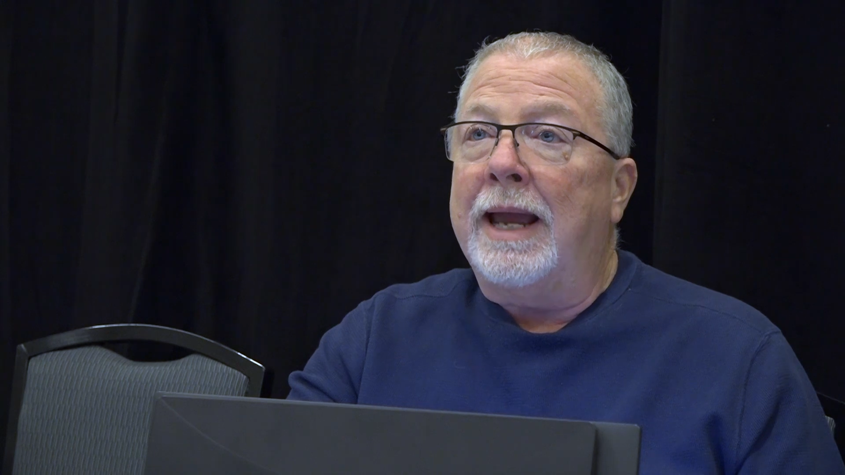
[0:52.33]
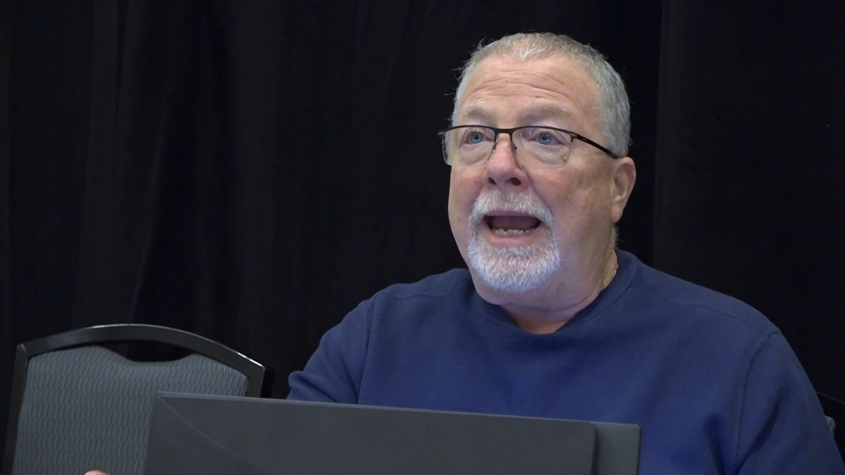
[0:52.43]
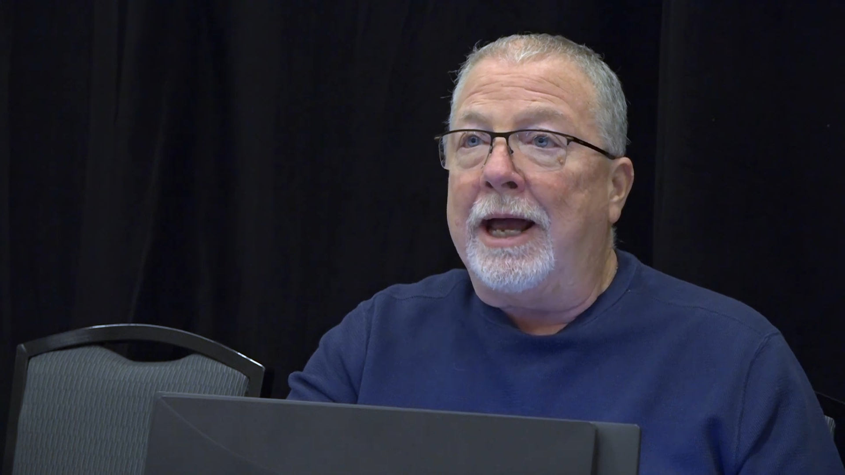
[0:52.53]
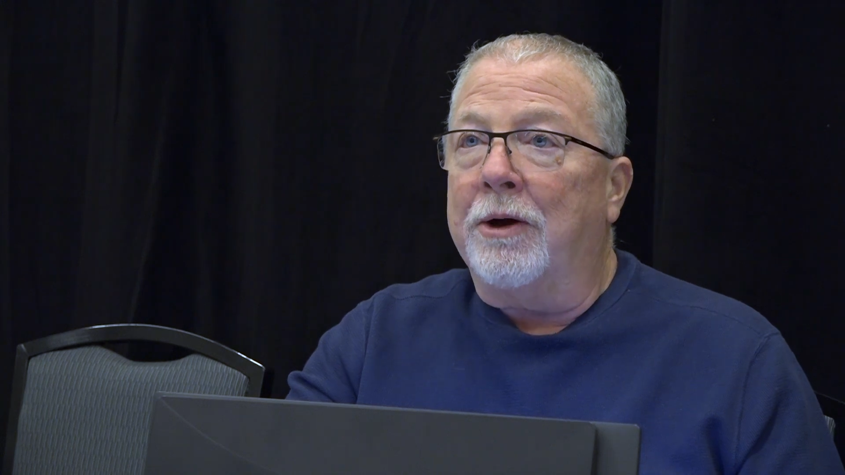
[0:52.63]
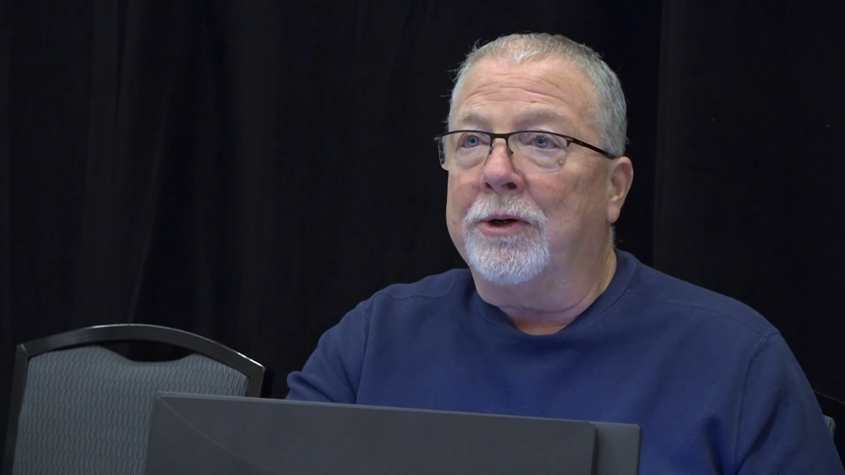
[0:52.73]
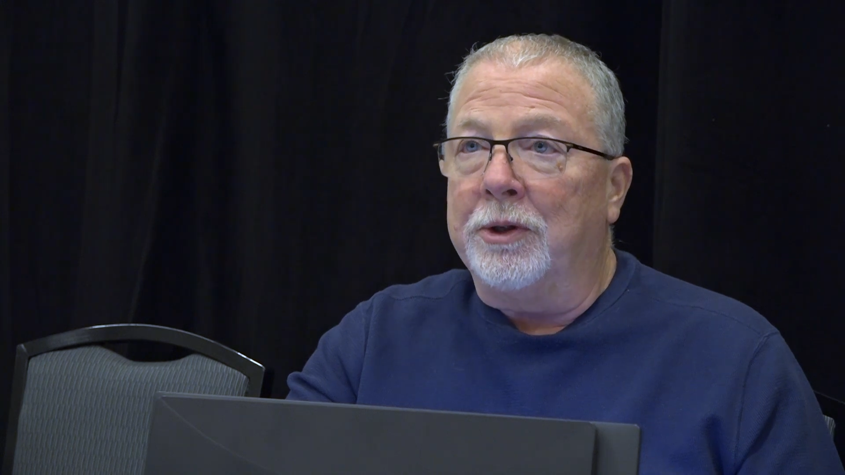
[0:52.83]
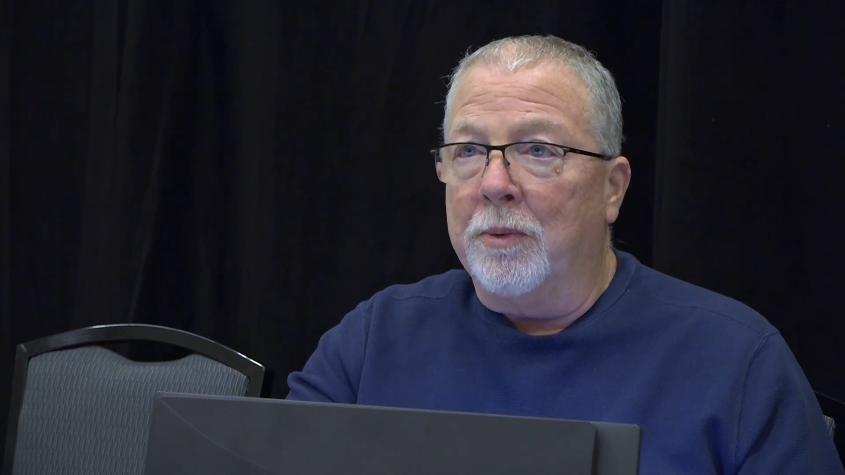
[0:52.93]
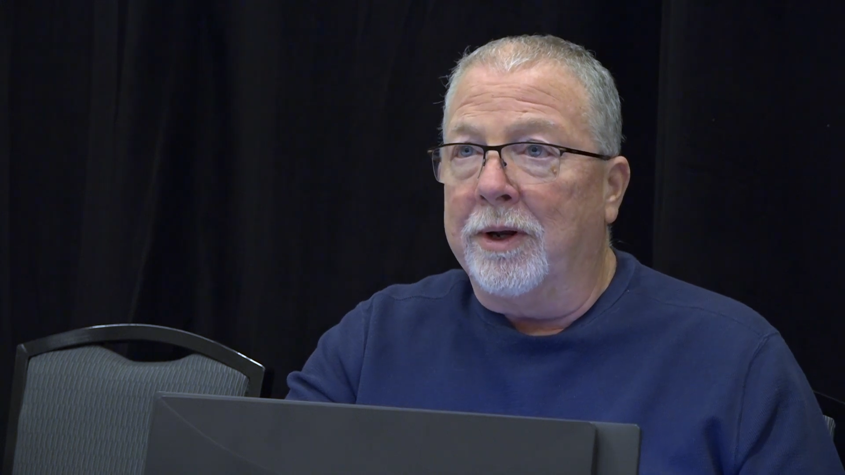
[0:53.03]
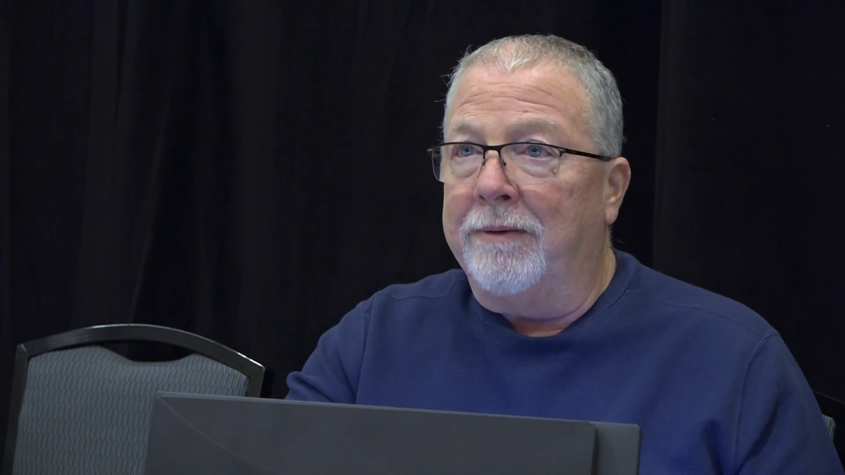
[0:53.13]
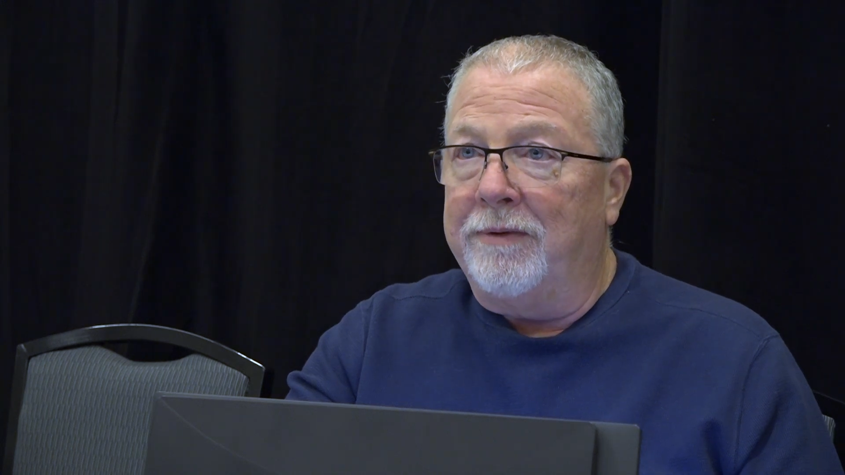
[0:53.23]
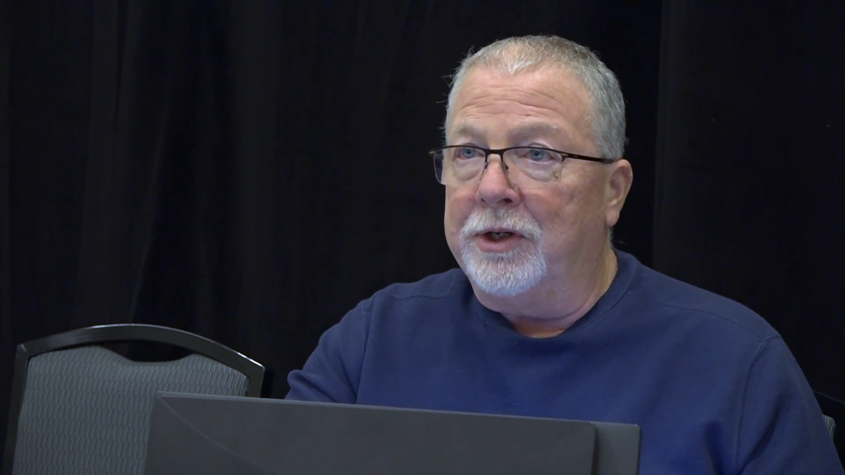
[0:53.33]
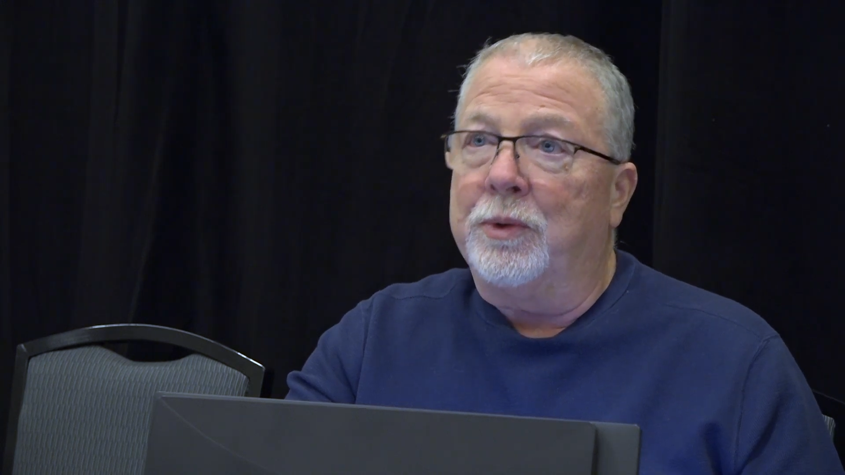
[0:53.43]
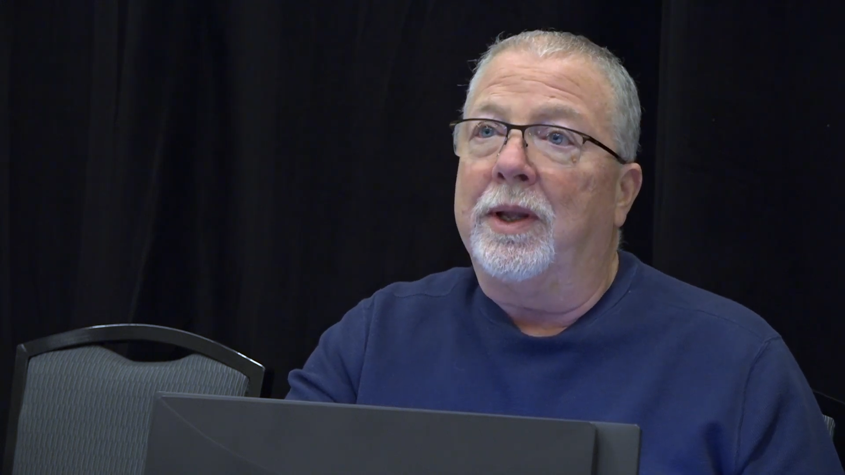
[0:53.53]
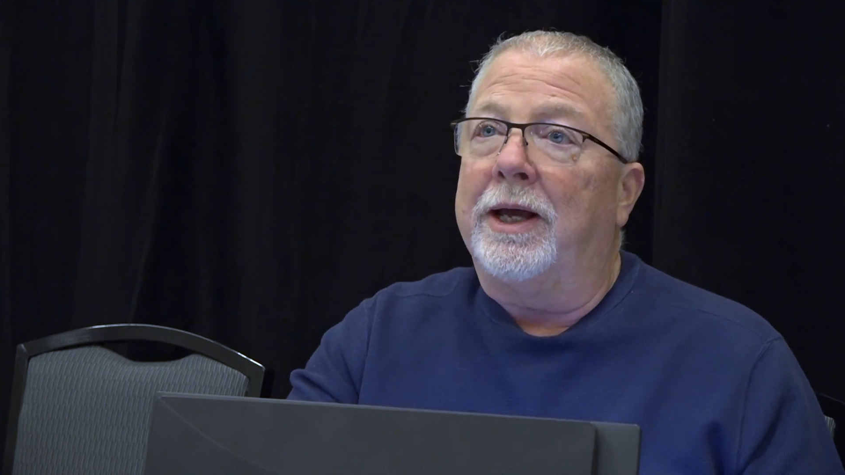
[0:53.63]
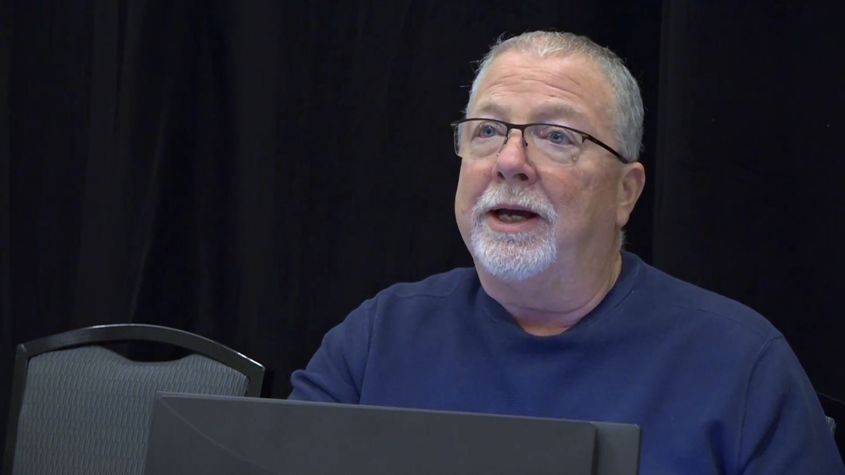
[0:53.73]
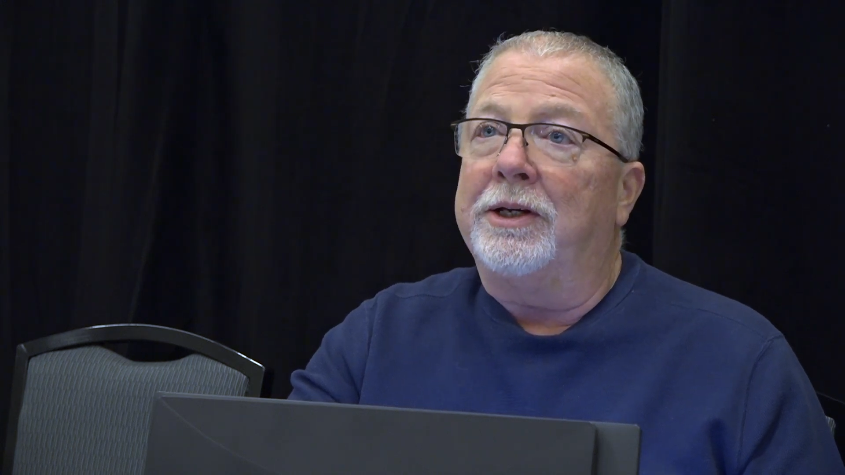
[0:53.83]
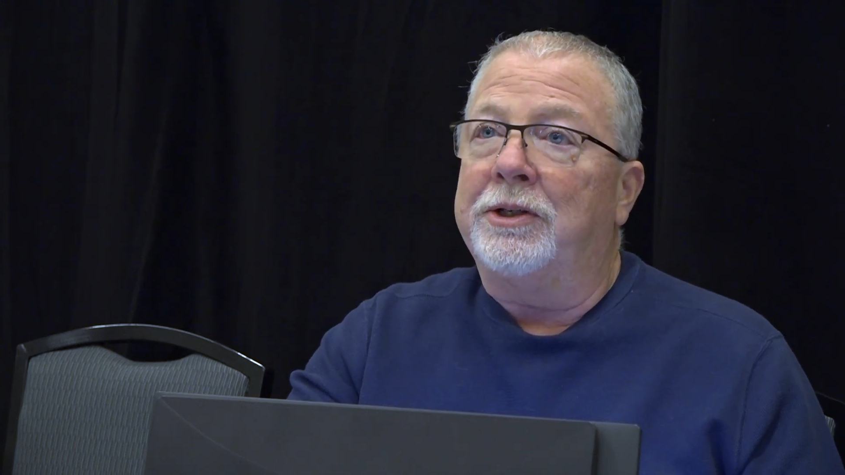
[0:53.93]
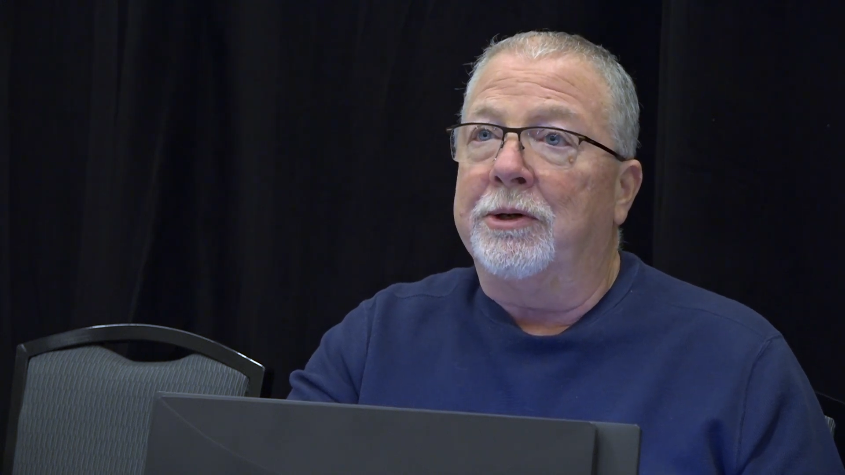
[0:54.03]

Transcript: how you want to visualize